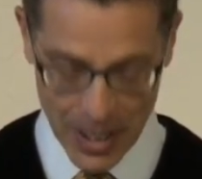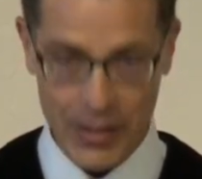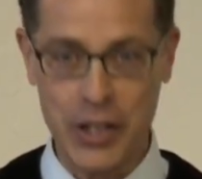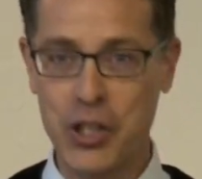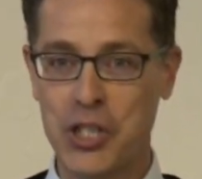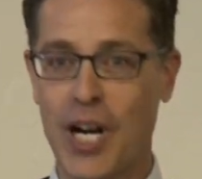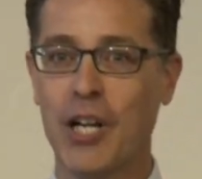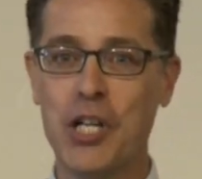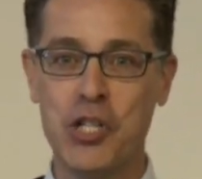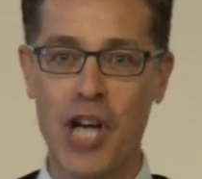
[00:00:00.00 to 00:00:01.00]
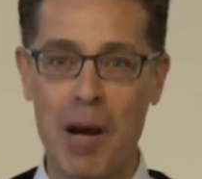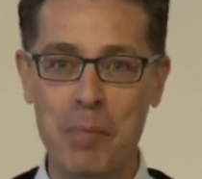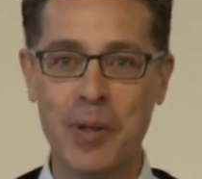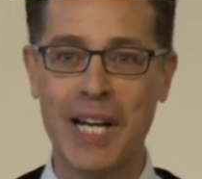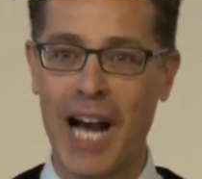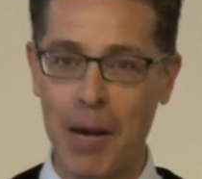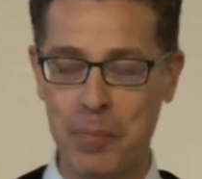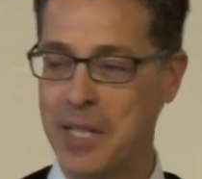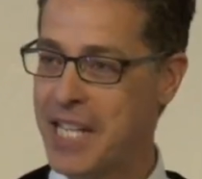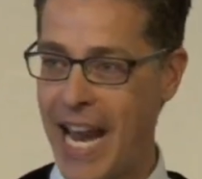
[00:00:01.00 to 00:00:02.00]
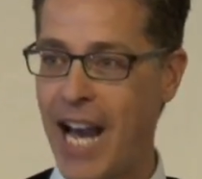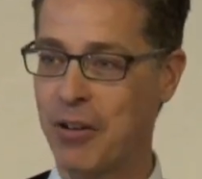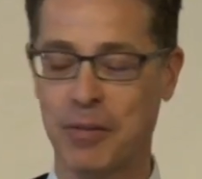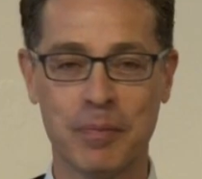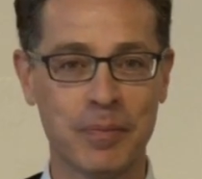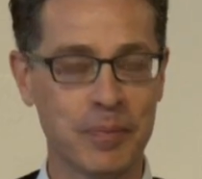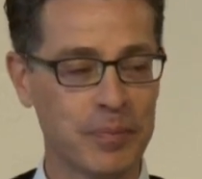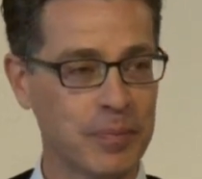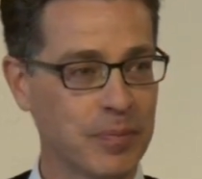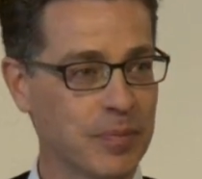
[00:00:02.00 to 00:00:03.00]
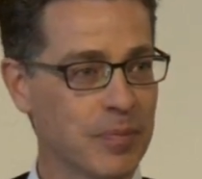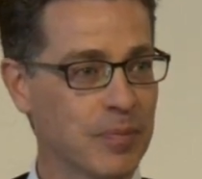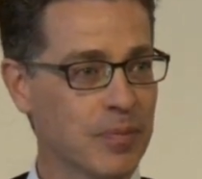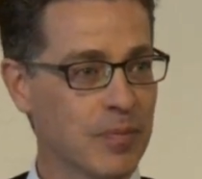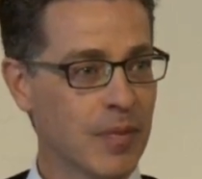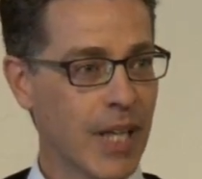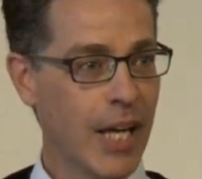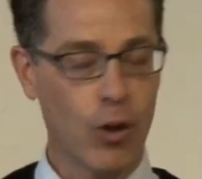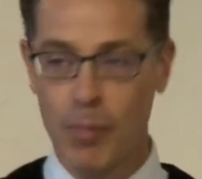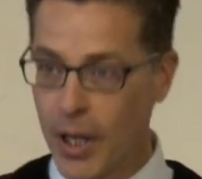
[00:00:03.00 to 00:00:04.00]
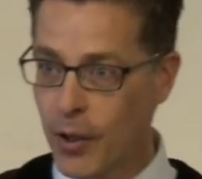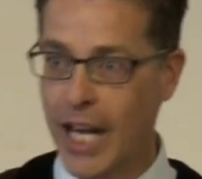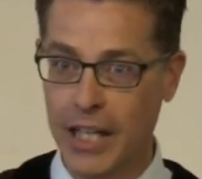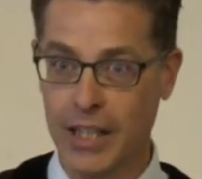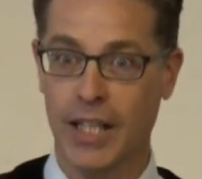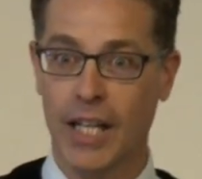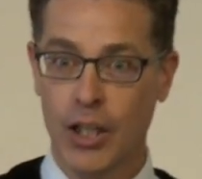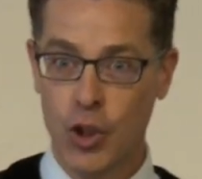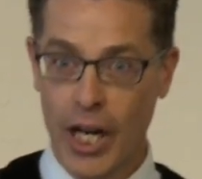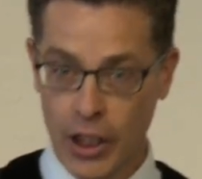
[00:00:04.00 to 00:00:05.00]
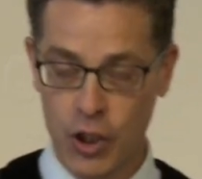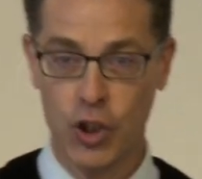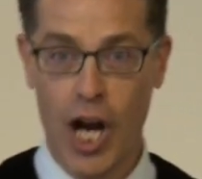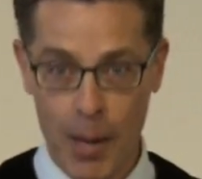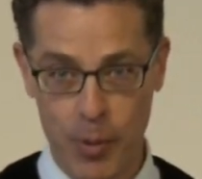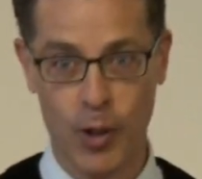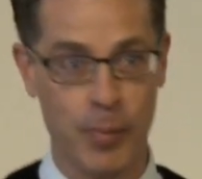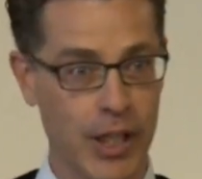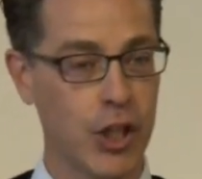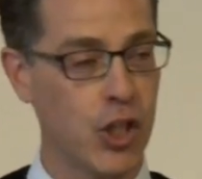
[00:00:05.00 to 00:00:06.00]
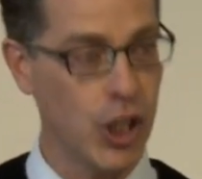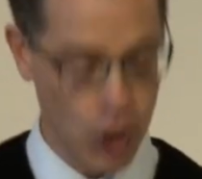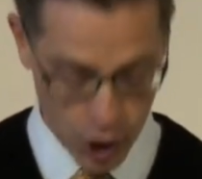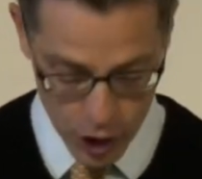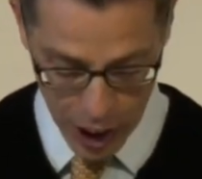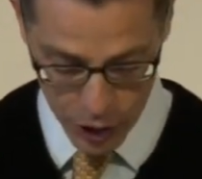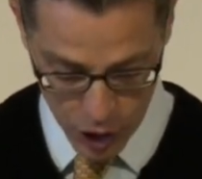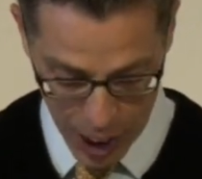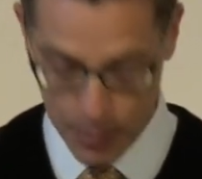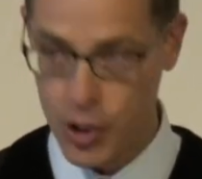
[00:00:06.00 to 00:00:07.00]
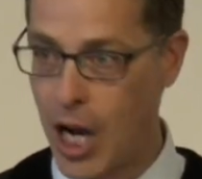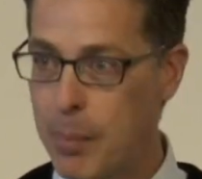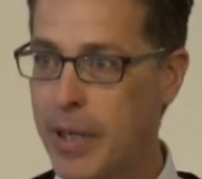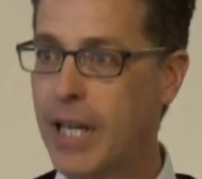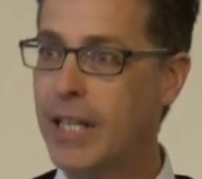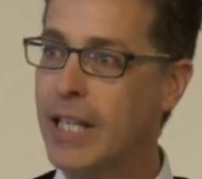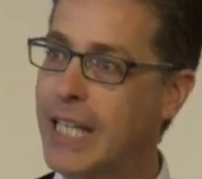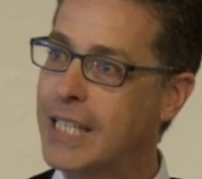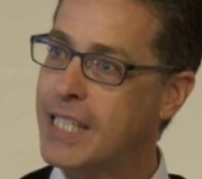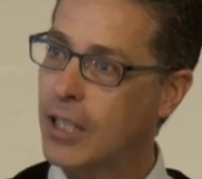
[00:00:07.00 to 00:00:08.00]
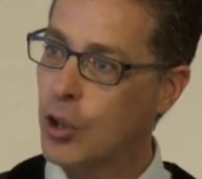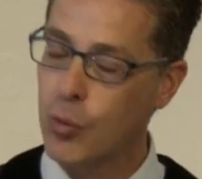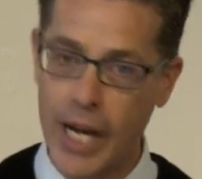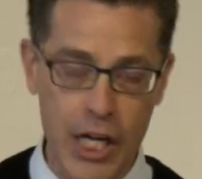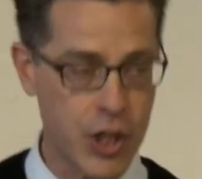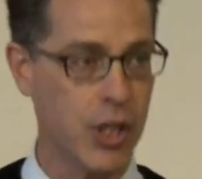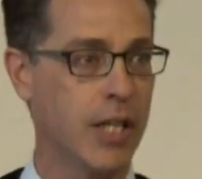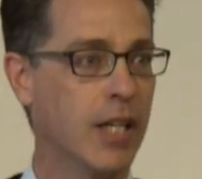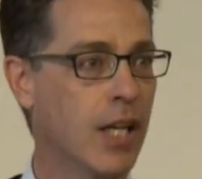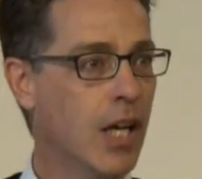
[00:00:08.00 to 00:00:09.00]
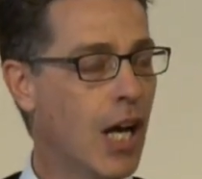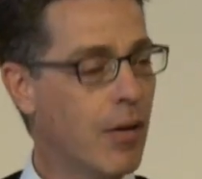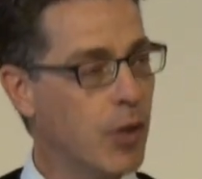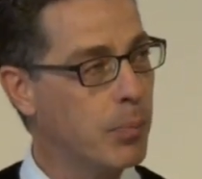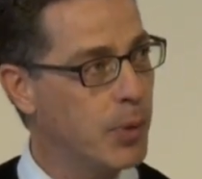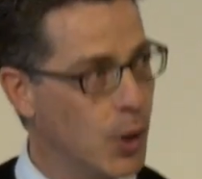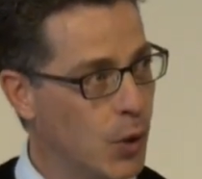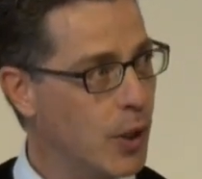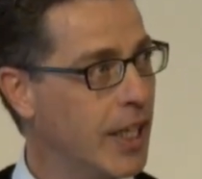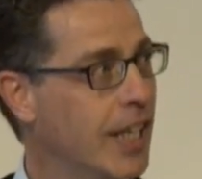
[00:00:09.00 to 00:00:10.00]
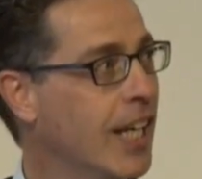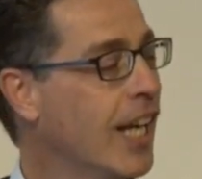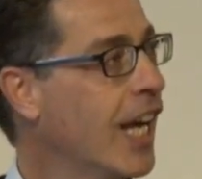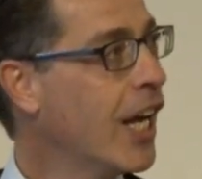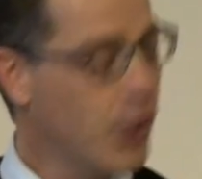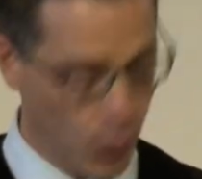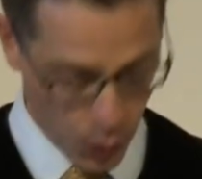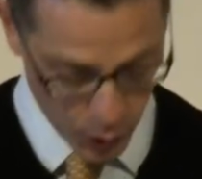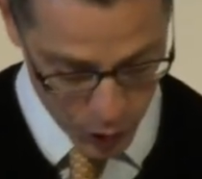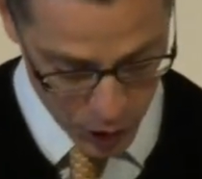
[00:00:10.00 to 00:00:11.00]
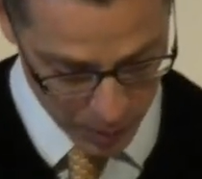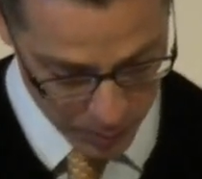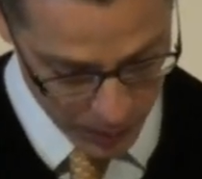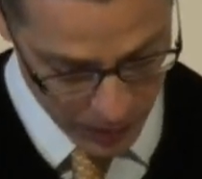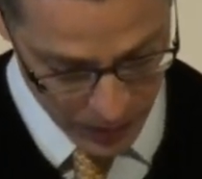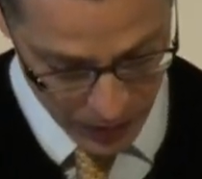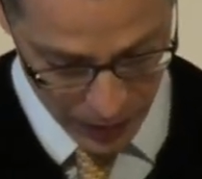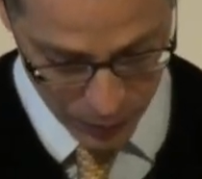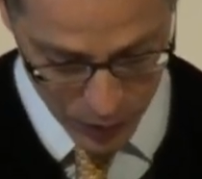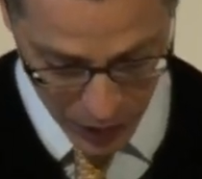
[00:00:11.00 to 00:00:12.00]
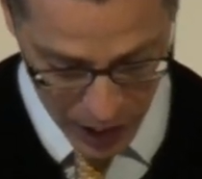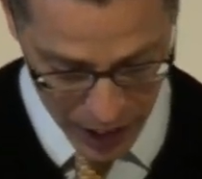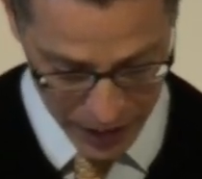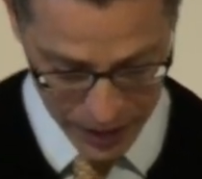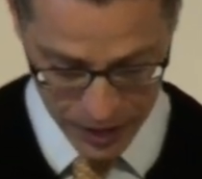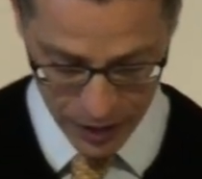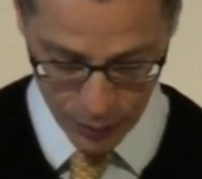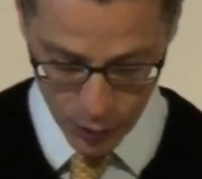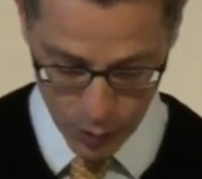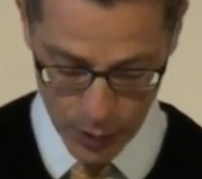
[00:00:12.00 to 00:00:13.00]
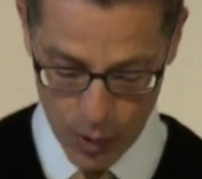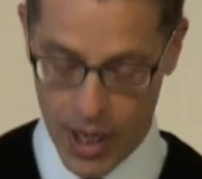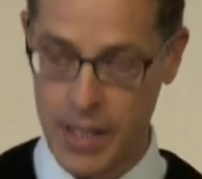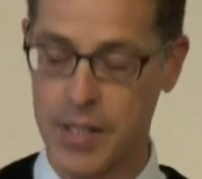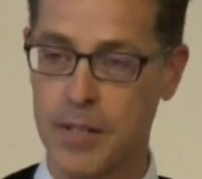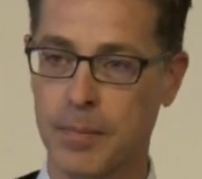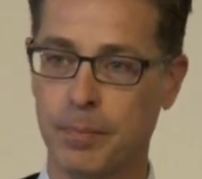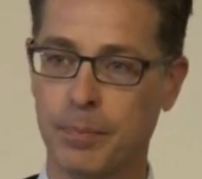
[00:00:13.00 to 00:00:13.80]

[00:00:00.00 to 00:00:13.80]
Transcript: that she started jumping up and down. And her mother had to try to stop her because she could not stop jumping into the exhilaration of the beauty and the worship of God, of who he was.